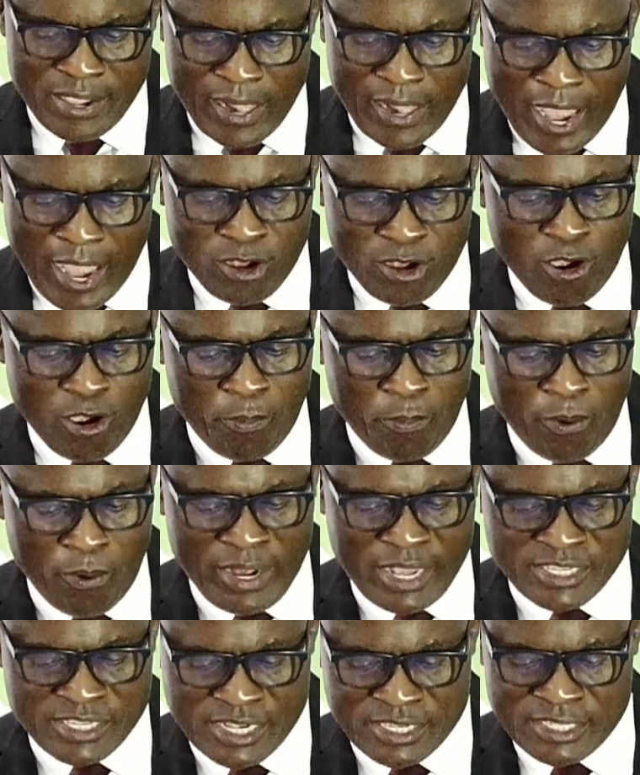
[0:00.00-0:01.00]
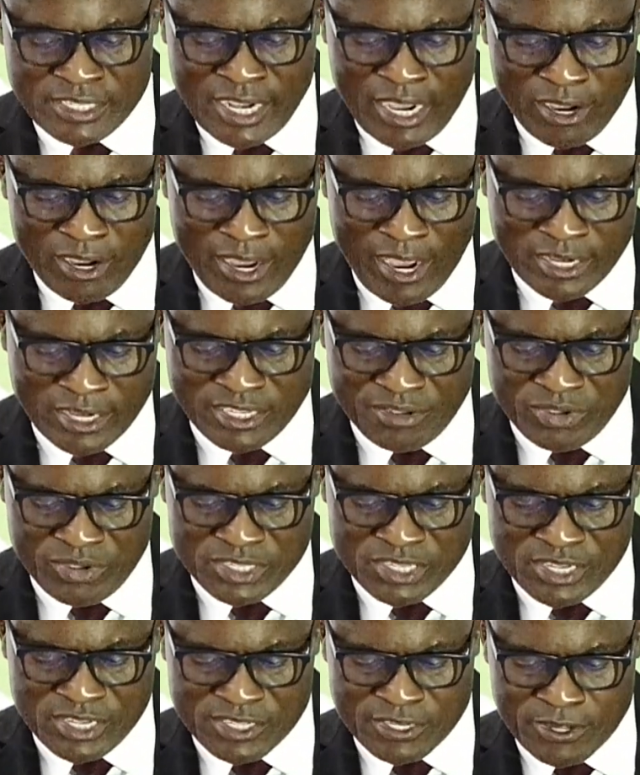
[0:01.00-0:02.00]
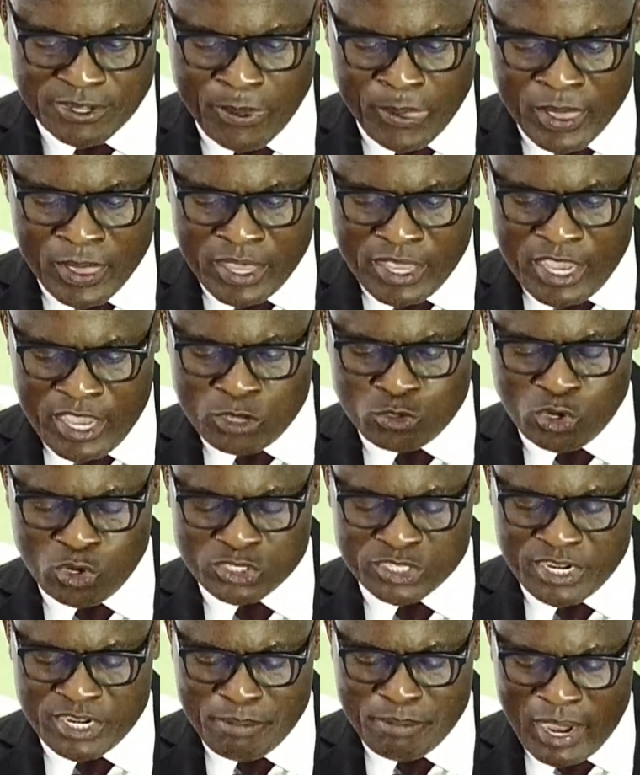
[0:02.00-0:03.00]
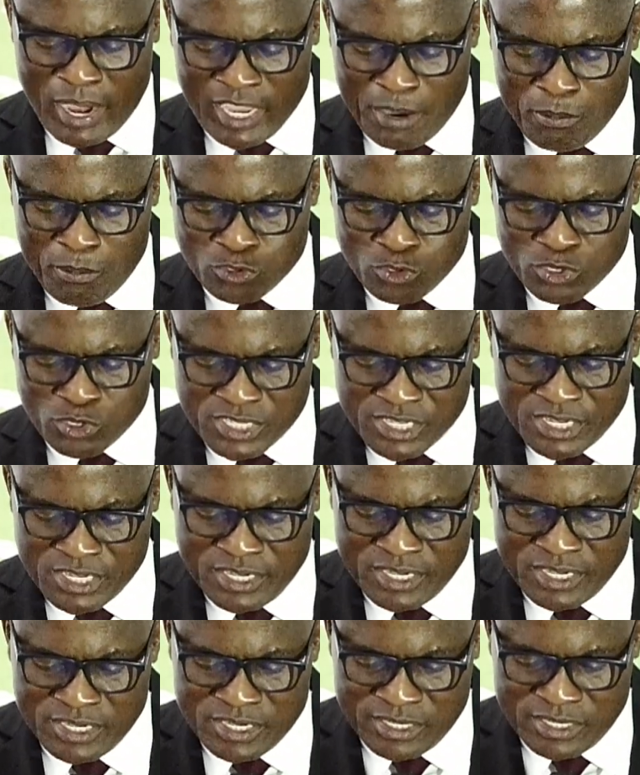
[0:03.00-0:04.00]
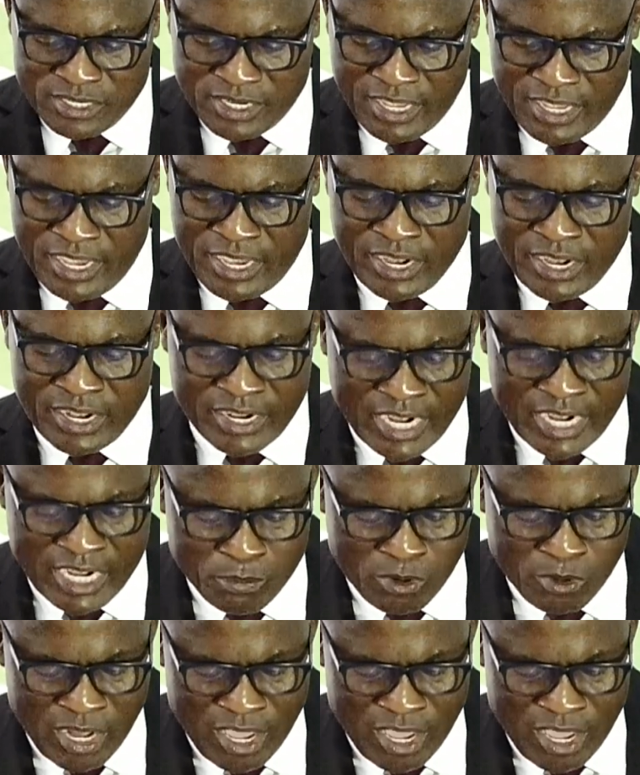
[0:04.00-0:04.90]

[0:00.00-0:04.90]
And upon assessing their activities, it was remarkable to see the incredible